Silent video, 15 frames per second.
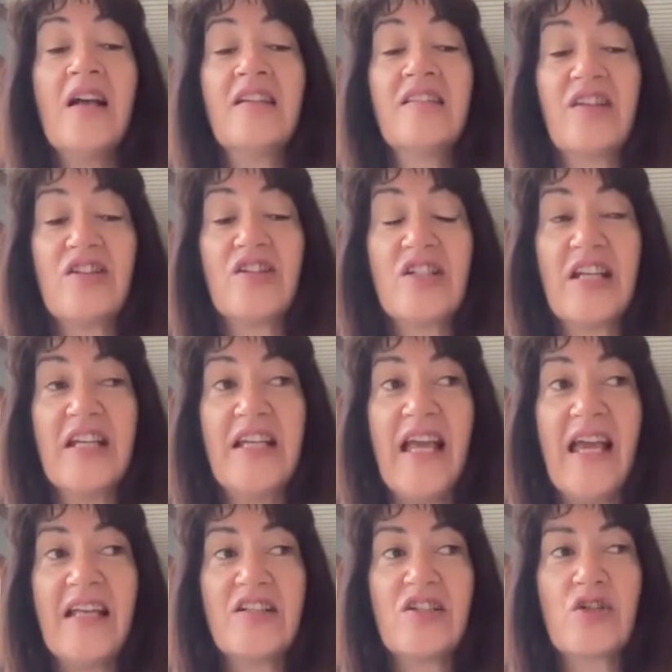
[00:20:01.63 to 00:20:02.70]
So she
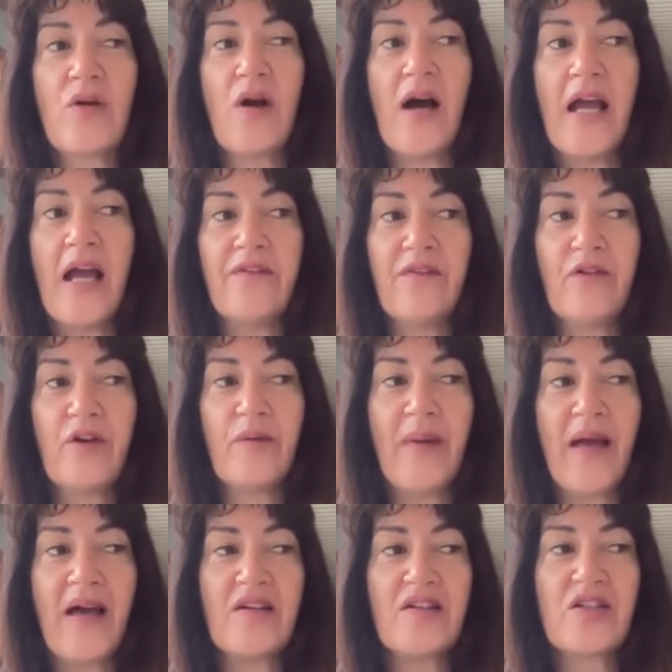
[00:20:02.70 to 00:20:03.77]
had tried for
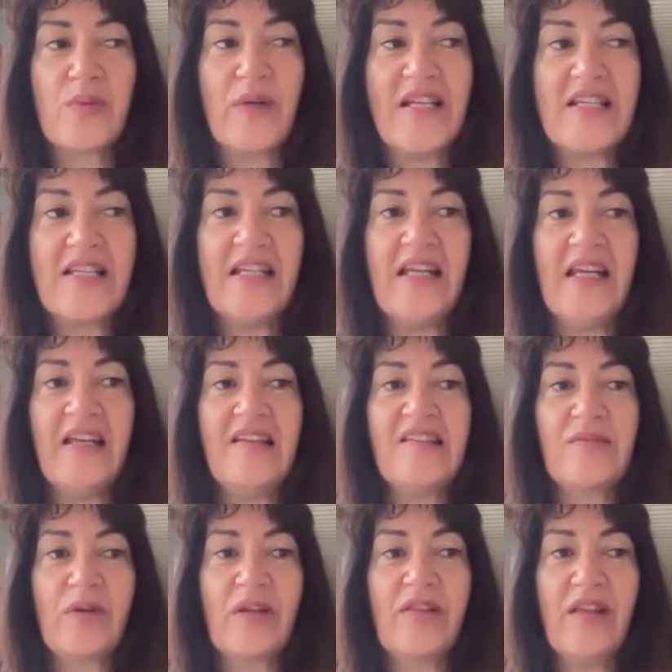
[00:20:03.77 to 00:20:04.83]
about 20
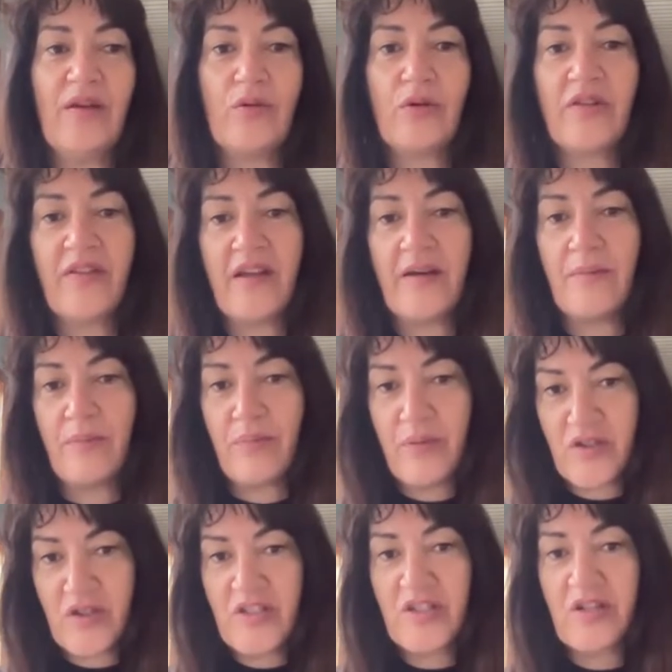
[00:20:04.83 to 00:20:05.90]
years with the author
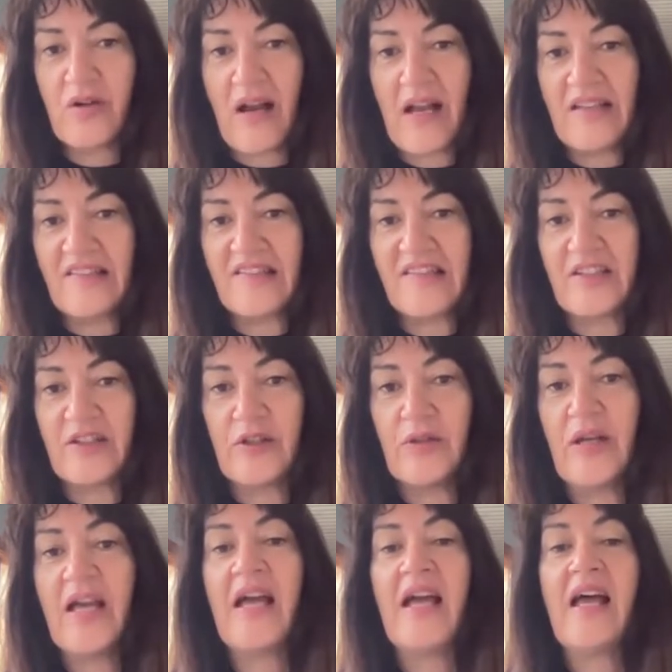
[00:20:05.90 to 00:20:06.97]
Patricia Grace
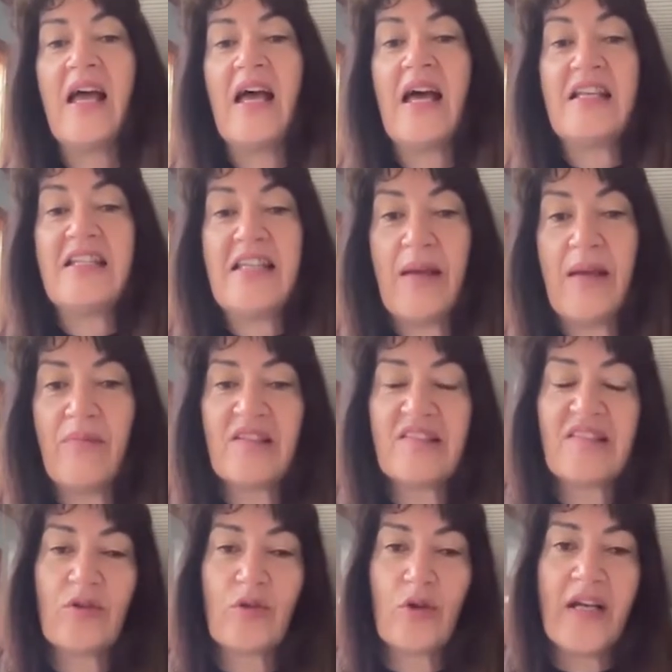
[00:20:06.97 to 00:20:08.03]
to adapt the
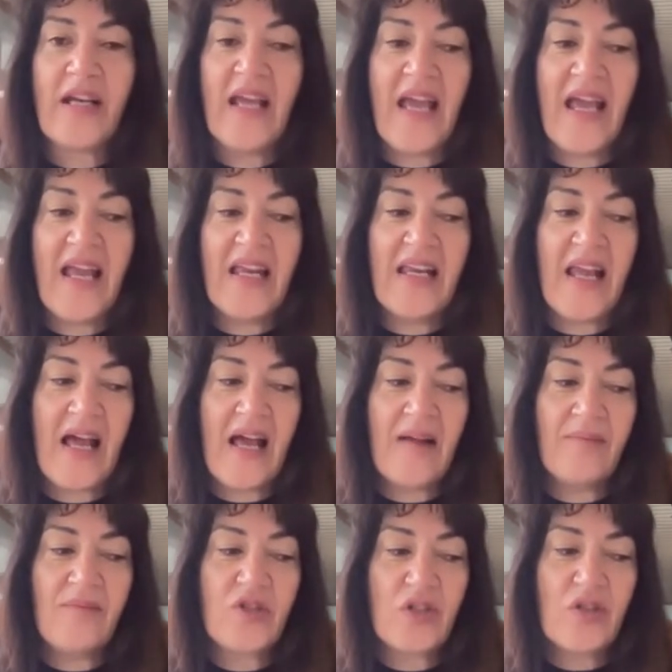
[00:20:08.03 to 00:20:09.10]
story, and
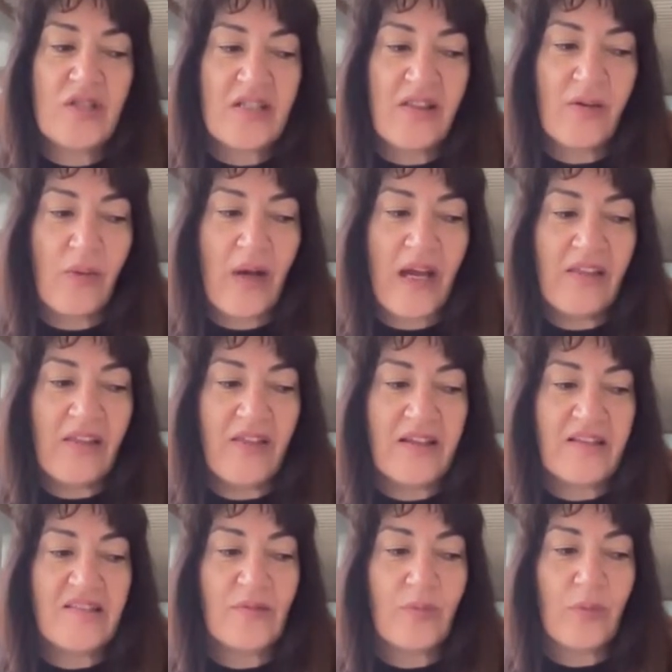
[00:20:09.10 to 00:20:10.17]
um, due to the way
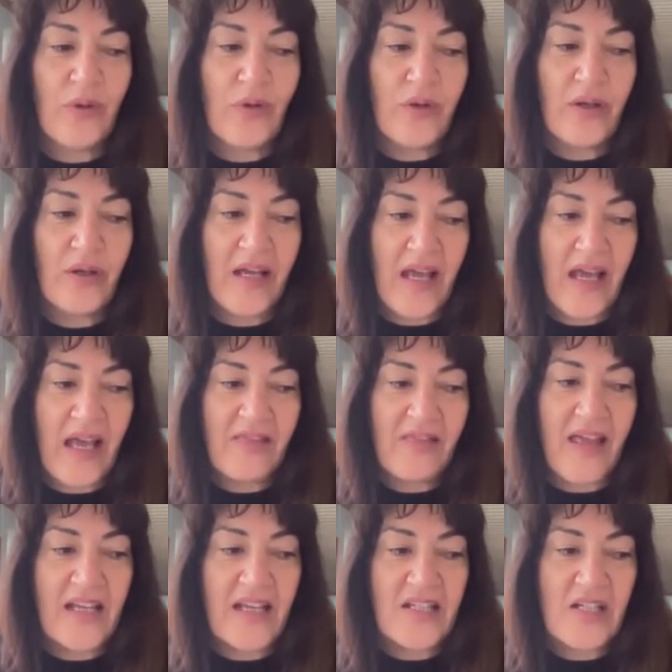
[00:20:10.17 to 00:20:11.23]
things were at
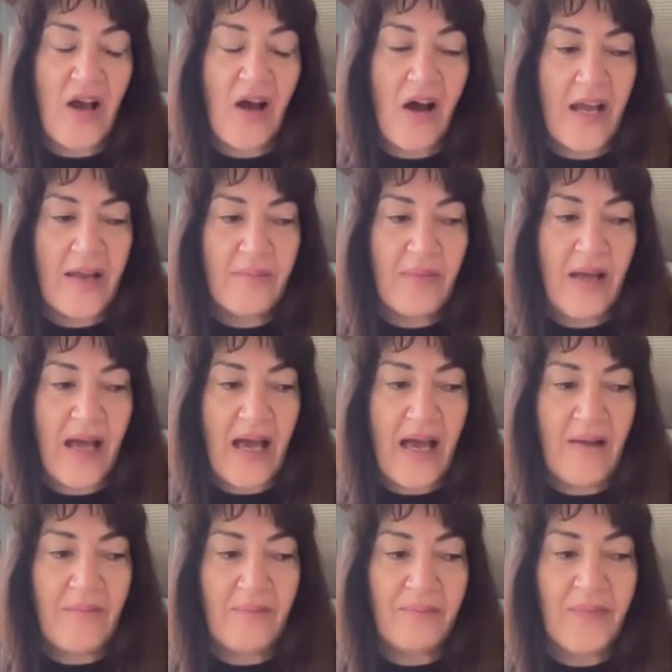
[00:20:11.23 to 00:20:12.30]
that time,
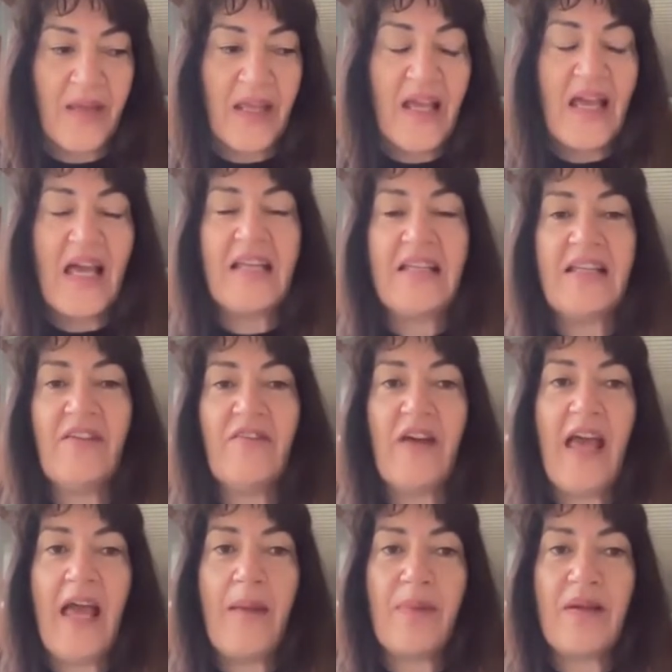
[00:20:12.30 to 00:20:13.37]
um, it never
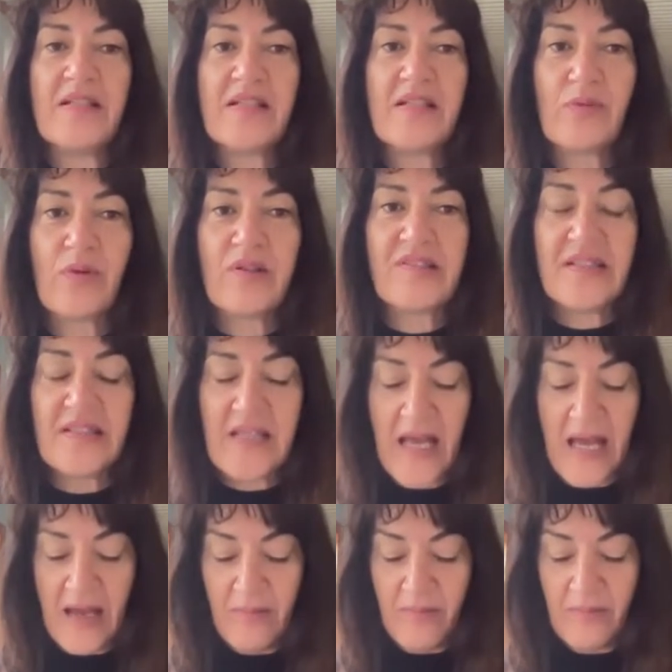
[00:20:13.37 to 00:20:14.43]
happened. It wasn't
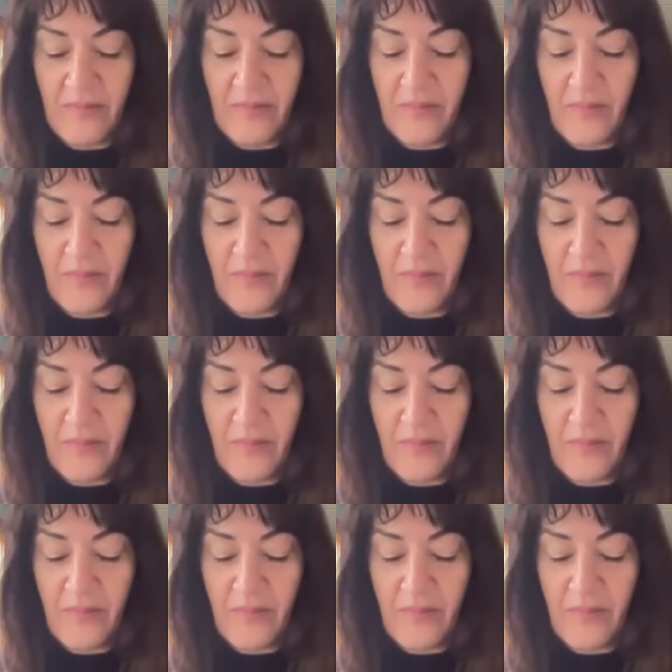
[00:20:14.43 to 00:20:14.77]
um,